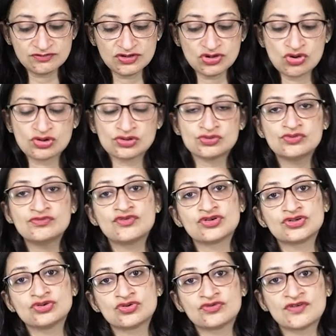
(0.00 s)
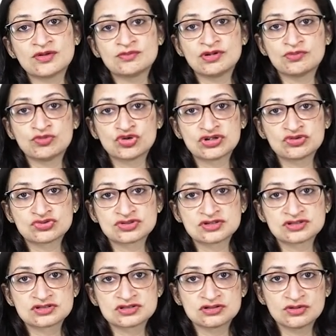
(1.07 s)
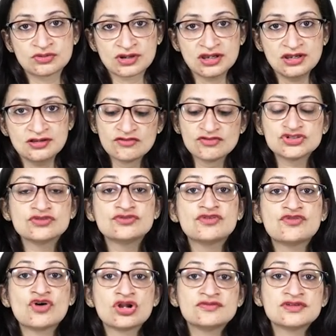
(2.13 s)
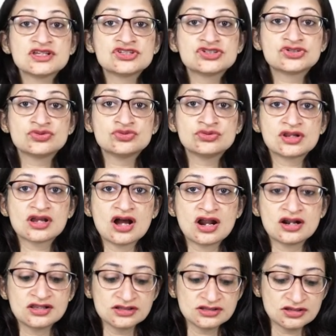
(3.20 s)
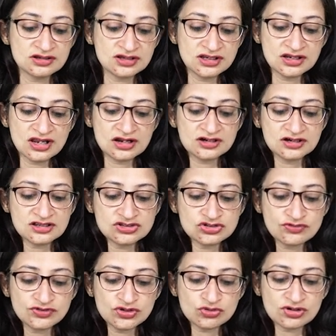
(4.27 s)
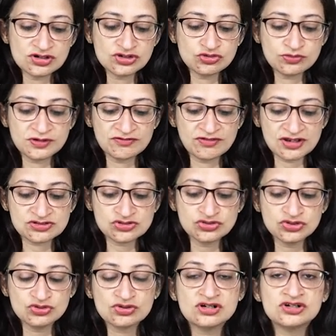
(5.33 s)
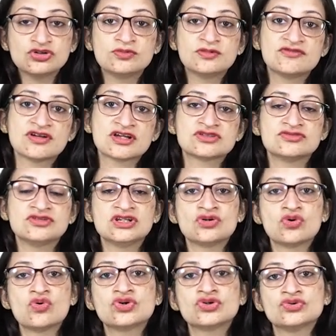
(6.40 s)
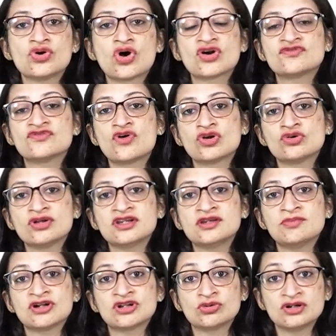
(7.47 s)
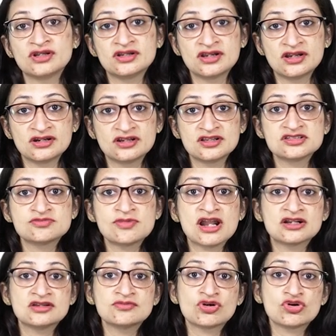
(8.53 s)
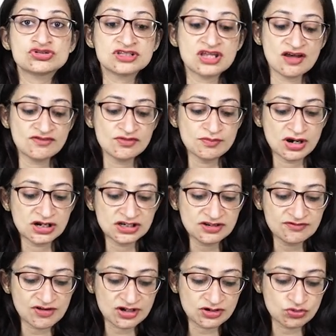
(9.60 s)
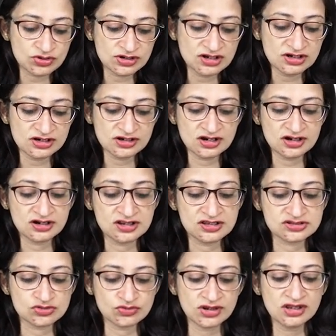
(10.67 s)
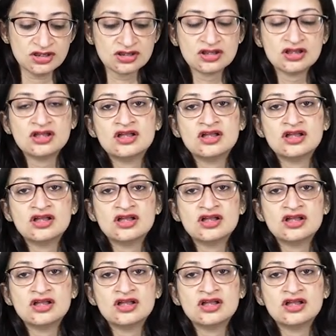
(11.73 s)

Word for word: We all know for neurofibromatosis. Okay. Which of the following is true regarding the inheritance of neural tube defects? So neural tube defects we know do not follow any particular inheritance pattern because they have a multifactorial inheritance. Okay.